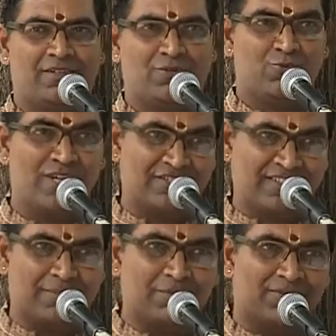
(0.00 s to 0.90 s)
true
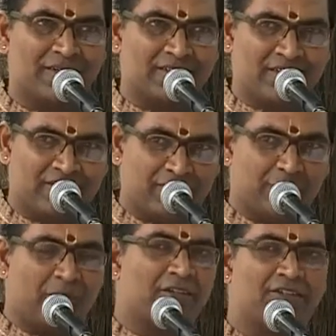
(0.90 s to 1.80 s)
example for these 6
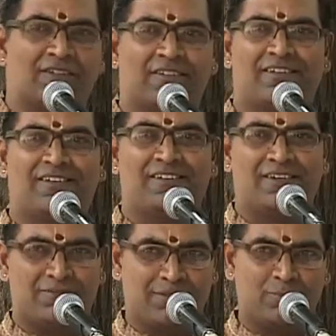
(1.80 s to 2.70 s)
parts
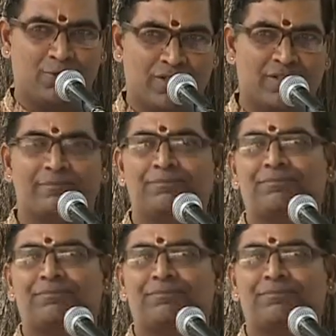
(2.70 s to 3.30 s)
of an mohara.